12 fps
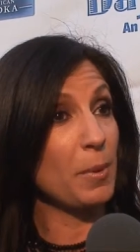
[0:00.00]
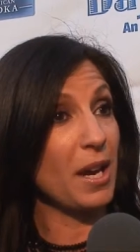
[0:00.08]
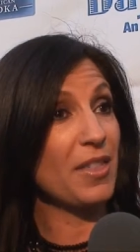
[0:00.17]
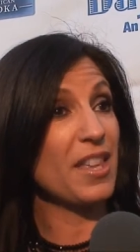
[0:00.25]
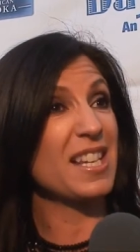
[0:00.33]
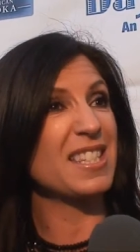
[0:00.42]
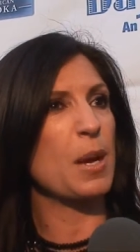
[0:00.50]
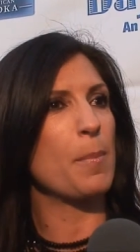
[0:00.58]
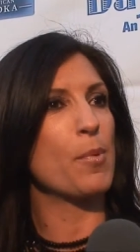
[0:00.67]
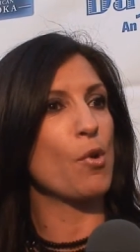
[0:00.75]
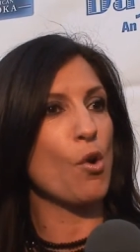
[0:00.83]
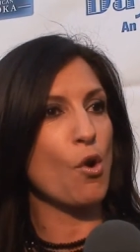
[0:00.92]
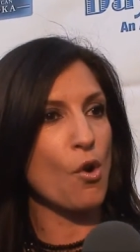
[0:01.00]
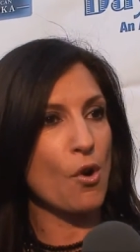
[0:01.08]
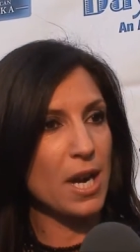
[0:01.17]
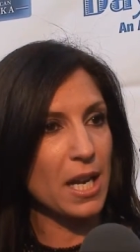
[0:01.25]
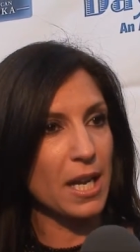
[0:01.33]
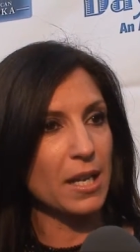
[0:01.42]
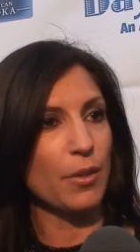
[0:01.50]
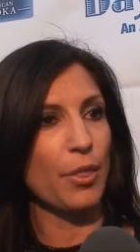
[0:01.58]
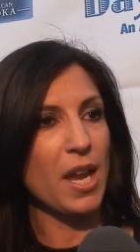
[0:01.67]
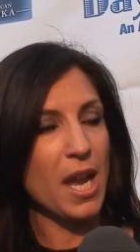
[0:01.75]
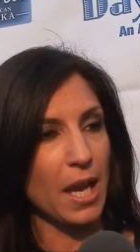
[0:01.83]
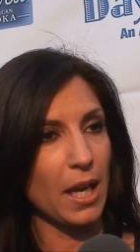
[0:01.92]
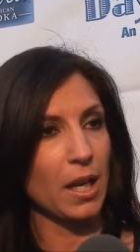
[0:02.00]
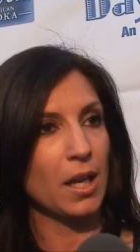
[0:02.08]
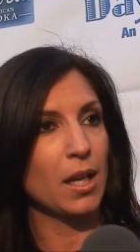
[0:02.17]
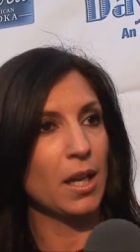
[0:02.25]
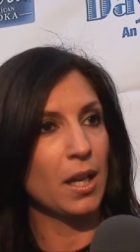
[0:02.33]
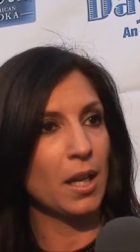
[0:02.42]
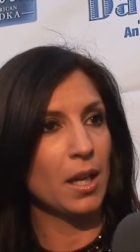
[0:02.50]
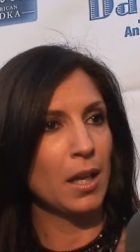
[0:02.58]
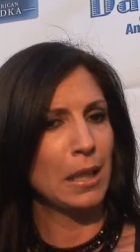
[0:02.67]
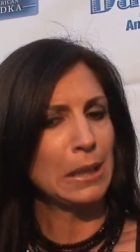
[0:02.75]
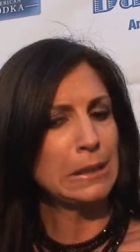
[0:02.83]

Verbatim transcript: but I think it's a brilliant thing. Oil, uh,